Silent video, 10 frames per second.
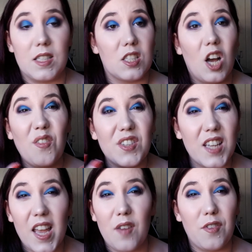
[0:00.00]
It's covered
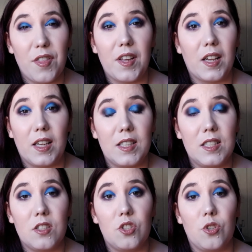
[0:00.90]
everything I
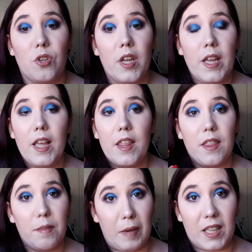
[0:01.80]
needed to.
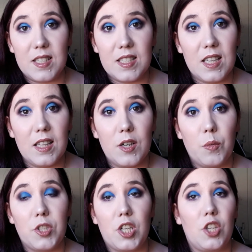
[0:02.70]
My concealer,
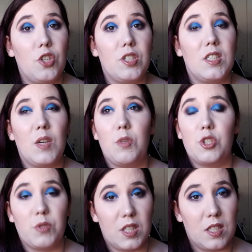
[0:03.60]
which I used today,
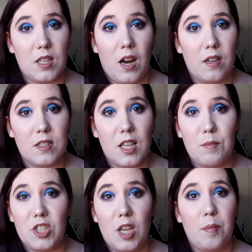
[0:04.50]
which was the Tarte
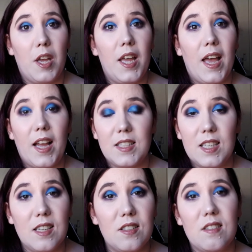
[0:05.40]
Tape Shape,
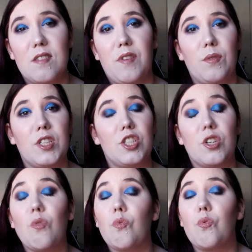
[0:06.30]
adhered to the
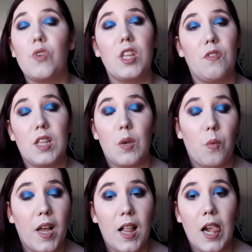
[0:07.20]
foundation really, really
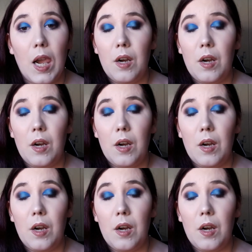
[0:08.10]
well.